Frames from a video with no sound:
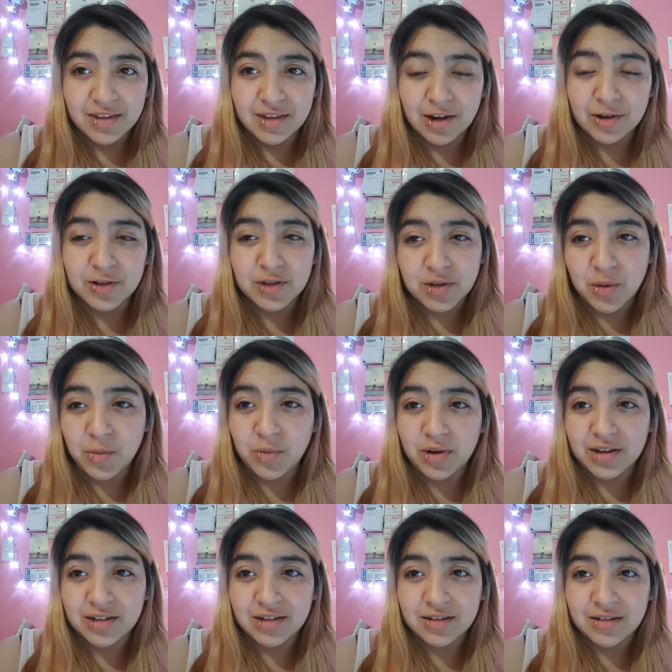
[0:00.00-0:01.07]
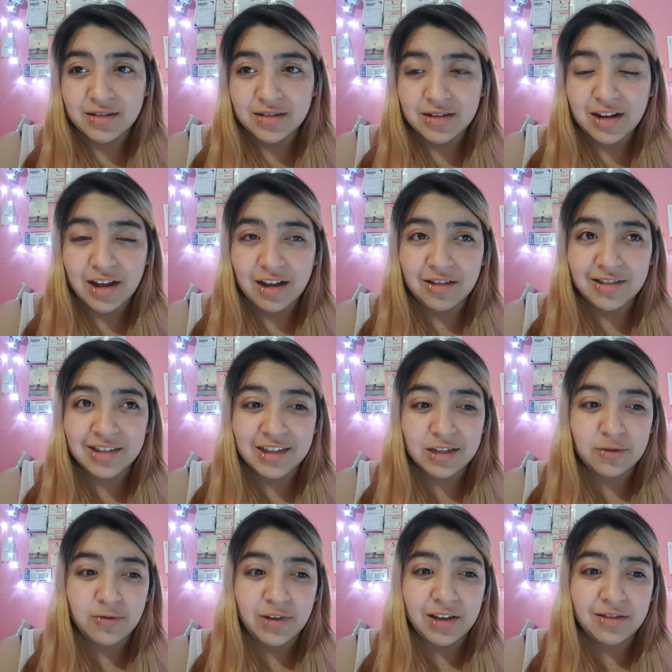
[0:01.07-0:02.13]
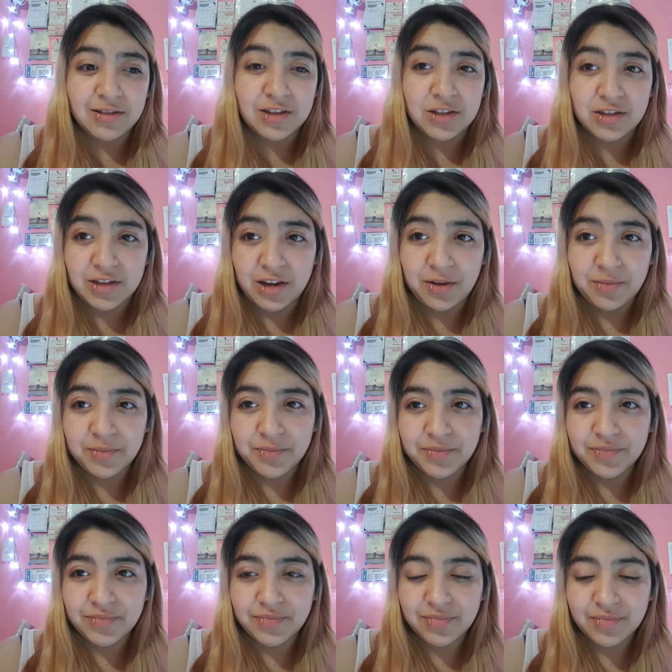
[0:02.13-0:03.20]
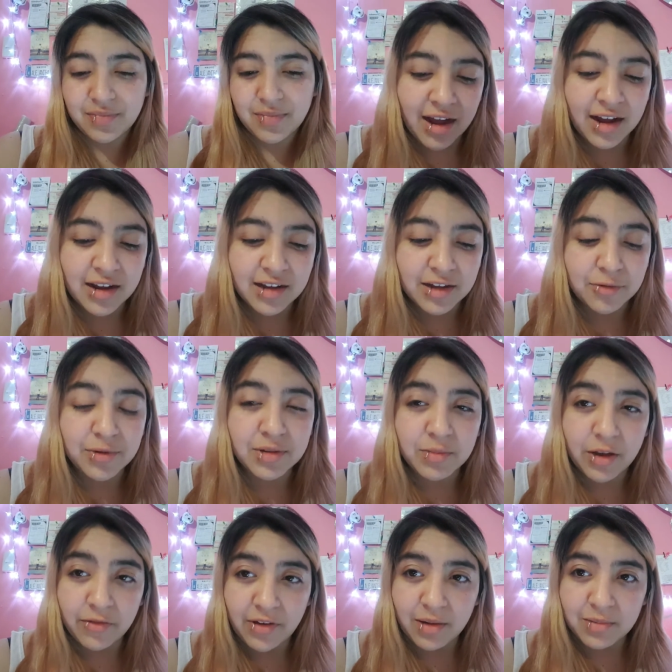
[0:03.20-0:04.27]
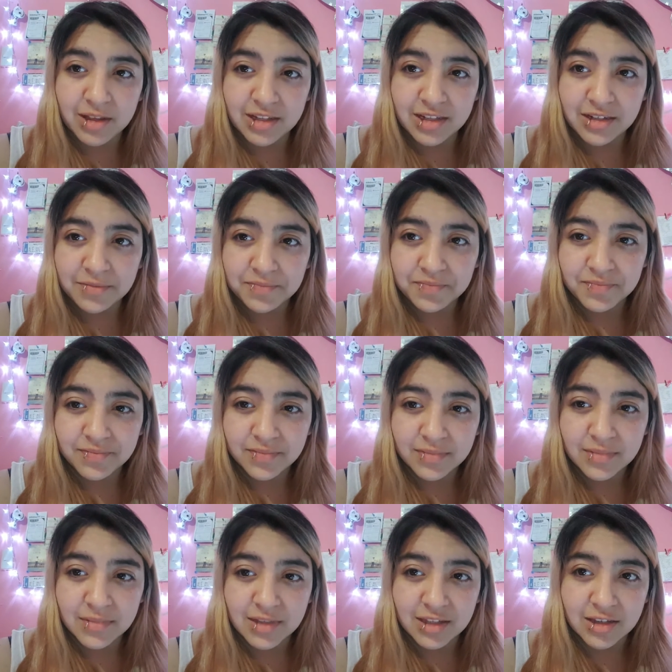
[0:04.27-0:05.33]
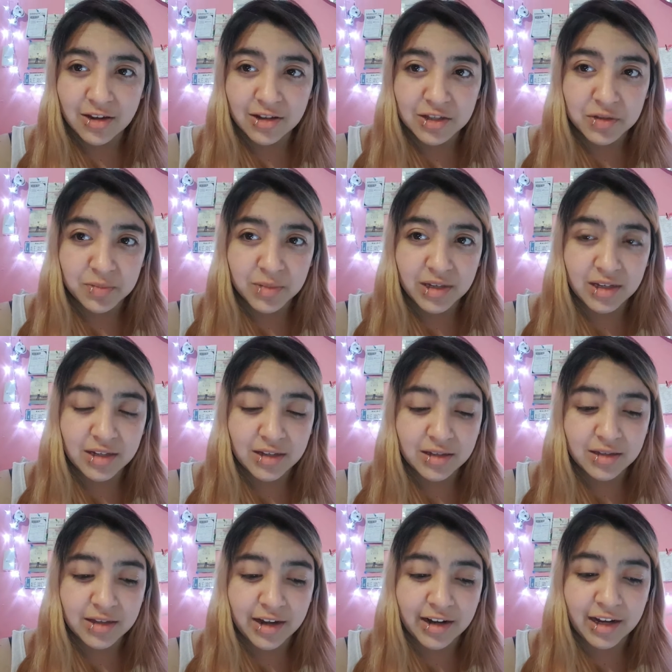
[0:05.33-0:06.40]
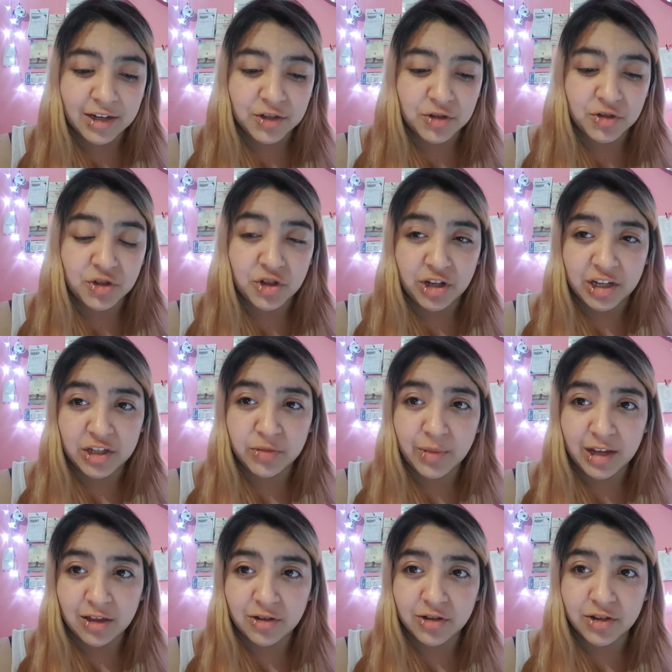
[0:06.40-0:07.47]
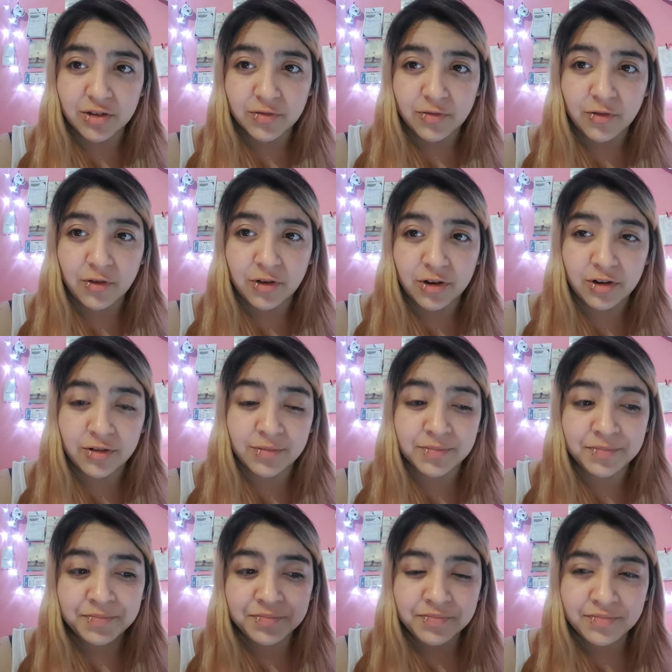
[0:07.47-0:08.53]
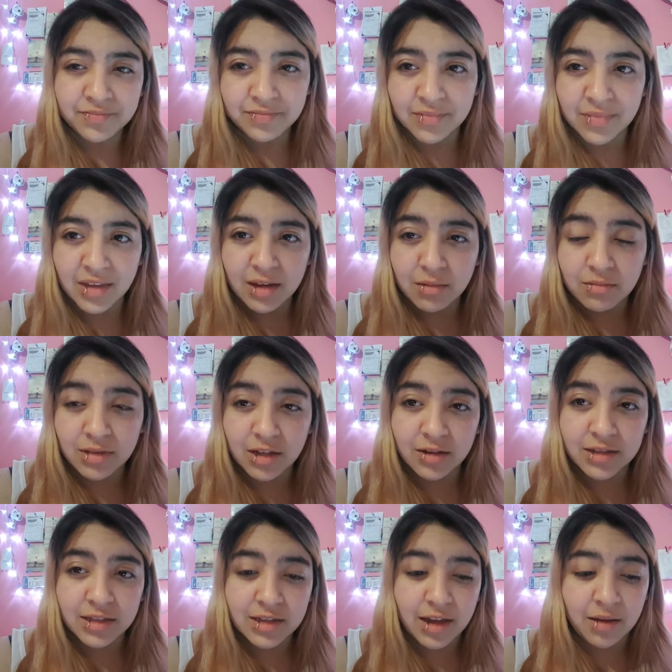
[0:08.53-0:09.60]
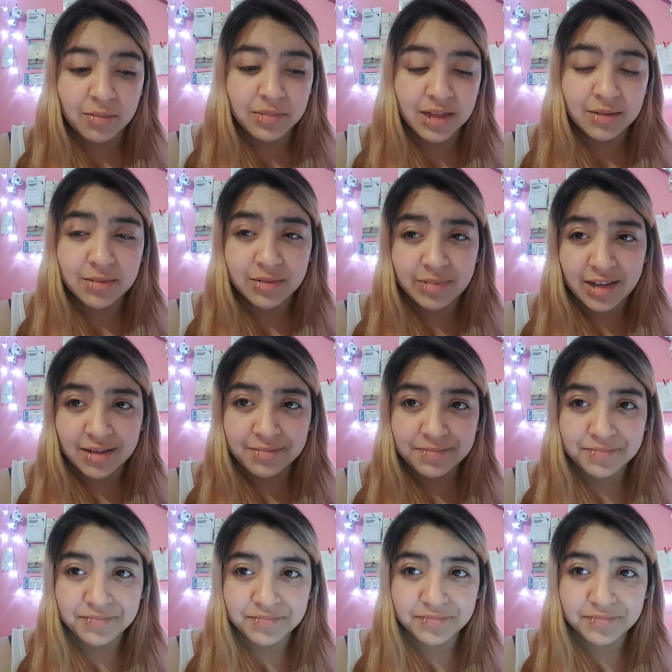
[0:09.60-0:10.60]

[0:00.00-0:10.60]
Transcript: there is someone else that feels the same uh, when my family tells me that I should change my look for blonde, dumb, blah blah blah,